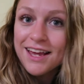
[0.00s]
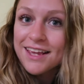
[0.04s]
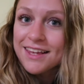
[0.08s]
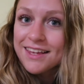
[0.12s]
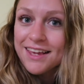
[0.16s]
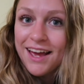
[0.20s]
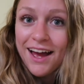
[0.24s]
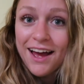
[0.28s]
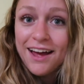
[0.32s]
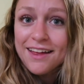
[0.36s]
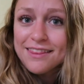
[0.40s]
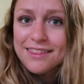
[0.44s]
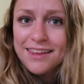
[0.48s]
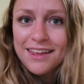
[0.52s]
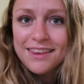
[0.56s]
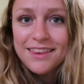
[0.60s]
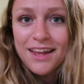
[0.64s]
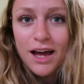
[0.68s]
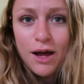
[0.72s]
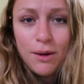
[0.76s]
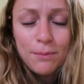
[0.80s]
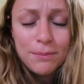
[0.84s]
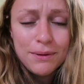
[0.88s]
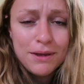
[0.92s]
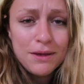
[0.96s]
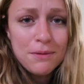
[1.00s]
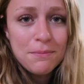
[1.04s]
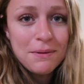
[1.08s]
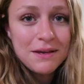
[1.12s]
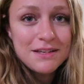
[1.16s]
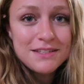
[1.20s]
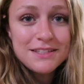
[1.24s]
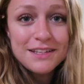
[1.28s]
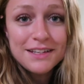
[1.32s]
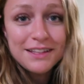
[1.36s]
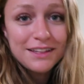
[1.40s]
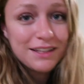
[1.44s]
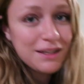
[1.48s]
yeah, then that'll be
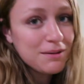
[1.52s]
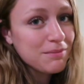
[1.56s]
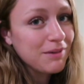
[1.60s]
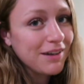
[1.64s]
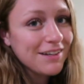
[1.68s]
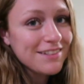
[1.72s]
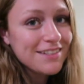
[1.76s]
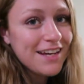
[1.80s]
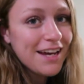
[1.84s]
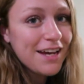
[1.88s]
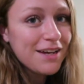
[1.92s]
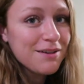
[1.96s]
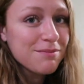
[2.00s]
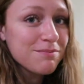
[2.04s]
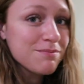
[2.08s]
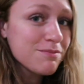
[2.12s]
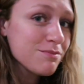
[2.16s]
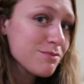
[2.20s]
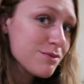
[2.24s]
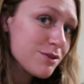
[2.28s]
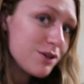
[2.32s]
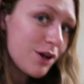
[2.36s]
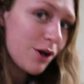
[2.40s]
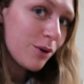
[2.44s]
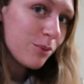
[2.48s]
basically my day. So